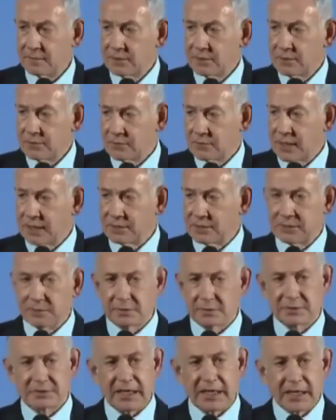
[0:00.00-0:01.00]
tried
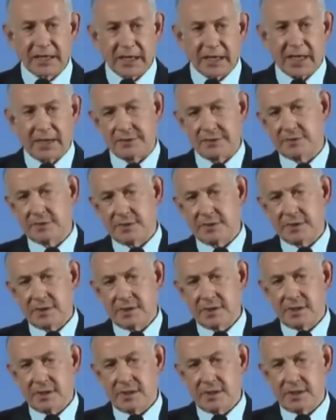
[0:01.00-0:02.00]
to take out
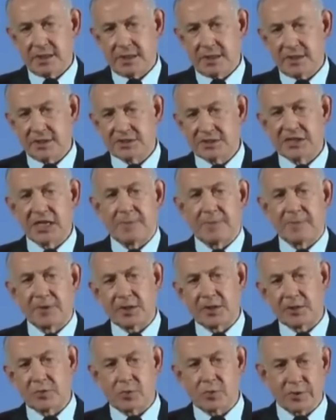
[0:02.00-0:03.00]
the Gestapo
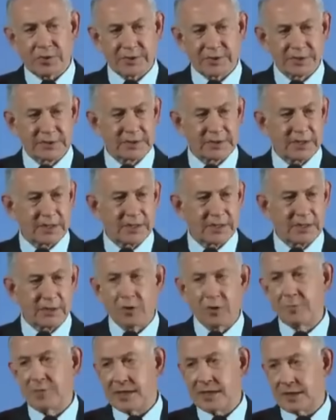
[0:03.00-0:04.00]
headquarters in
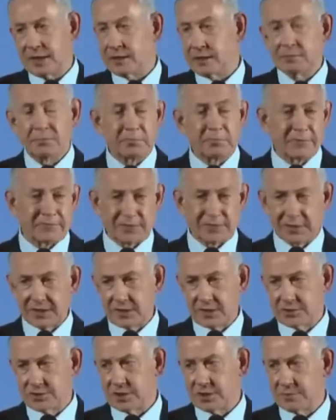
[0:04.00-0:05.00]
Copenhagen,
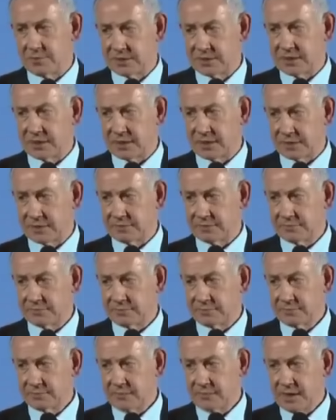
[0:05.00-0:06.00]
perfectly legitimate target.
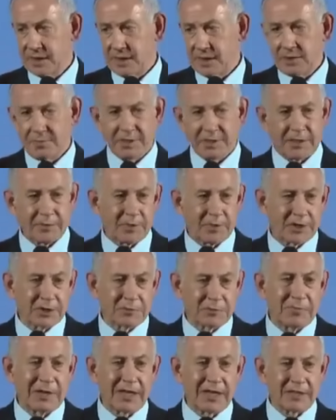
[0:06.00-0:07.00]
But the
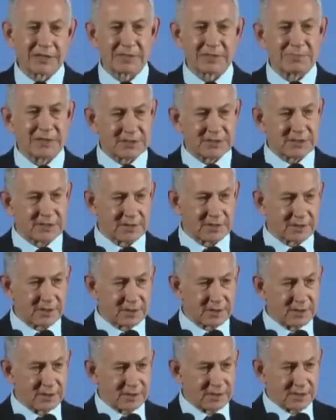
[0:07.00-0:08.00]
British pilots missed their
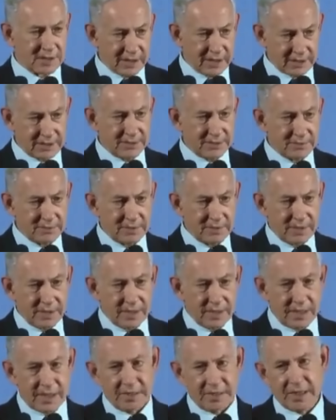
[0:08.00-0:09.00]
target,
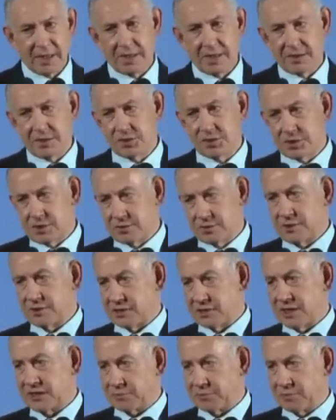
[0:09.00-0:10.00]
and they hit a
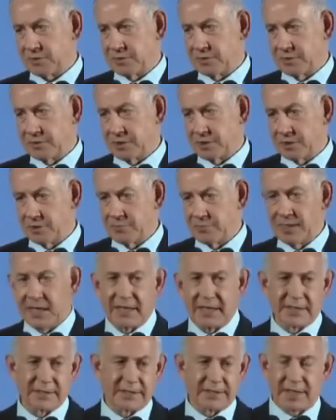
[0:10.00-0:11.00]
children's hospital
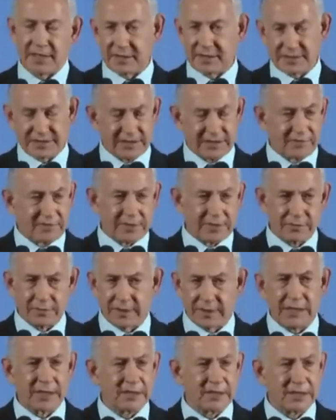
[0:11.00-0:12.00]
nearby, and I think 70
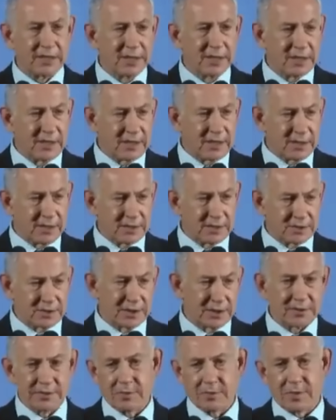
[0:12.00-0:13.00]
or 80
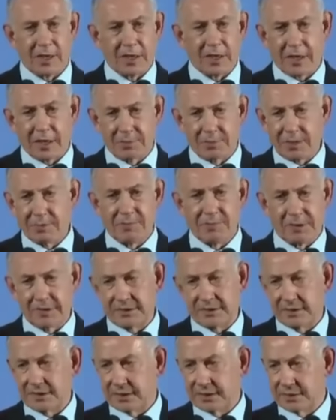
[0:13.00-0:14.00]
children were horribly
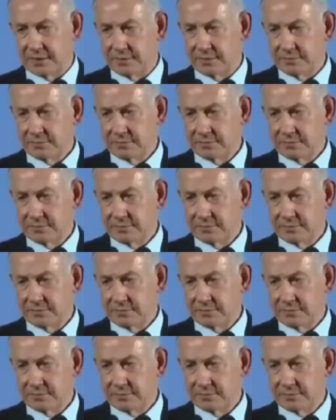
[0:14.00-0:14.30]
burned to death.